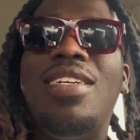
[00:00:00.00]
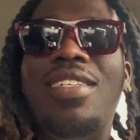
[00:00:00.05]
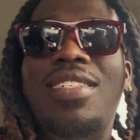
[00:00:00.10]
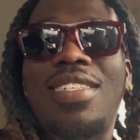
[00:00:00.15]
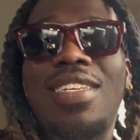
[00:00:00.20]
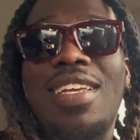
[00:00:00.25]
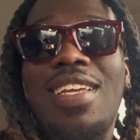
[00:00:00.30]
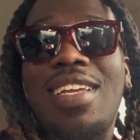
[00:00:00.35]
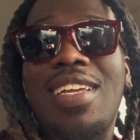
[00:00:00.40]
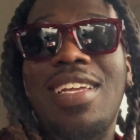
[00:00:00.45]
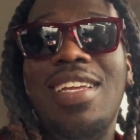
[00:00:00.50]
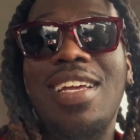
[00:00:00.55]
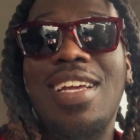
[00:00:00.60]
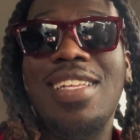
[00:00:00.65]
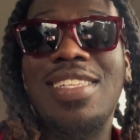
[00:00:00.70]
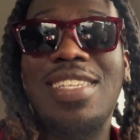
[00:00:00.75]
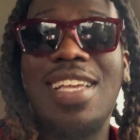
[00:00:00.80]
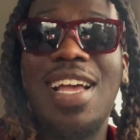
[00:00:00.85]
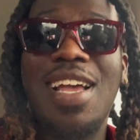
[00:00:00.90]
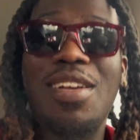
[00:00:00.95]
See,
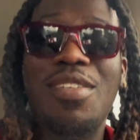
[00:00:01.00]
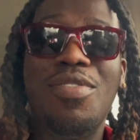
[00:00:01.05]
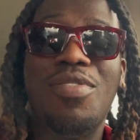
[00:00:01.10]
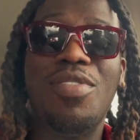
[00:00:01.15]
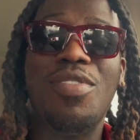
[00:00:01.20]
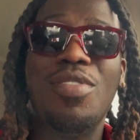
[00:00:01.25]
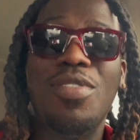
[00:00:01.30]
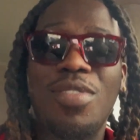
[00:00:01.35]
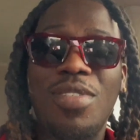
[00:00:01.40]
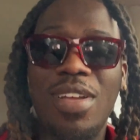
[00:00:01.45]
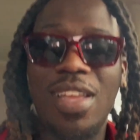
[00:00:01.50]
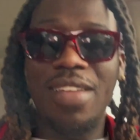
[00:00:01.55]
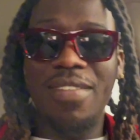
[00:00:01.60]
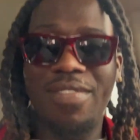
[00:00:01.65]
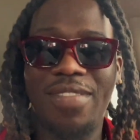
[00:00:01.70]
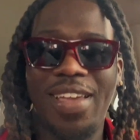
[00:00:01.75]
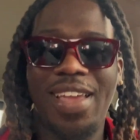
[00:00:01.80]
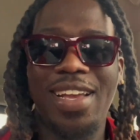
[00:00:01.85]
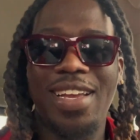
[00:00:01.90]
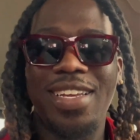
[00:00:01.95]
Italian food
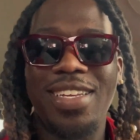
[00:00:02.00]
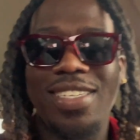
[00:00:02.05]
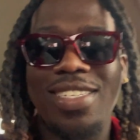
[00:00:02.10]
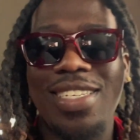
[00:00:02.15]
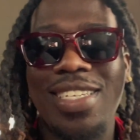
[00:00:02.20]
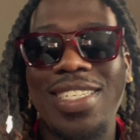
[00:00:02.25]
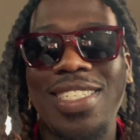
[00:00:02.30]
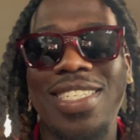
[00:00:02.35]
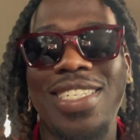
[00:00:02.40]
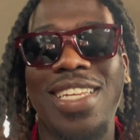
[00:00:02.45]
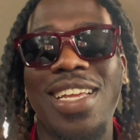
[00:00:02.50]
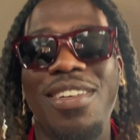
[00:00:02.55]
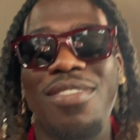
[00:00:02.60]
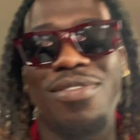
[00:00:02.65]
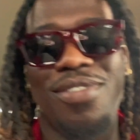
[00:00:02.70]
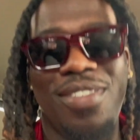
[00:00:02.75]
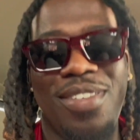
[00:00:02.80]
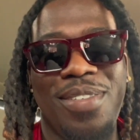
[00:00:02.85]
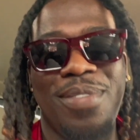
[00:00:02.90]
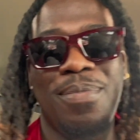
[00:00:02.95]
in Vegas is
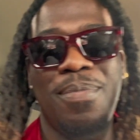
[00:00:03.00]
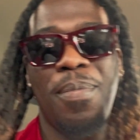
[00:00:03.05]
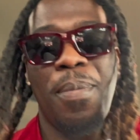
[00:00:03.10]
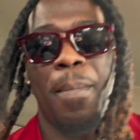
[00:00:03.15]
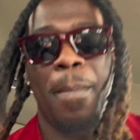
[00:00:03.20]
different.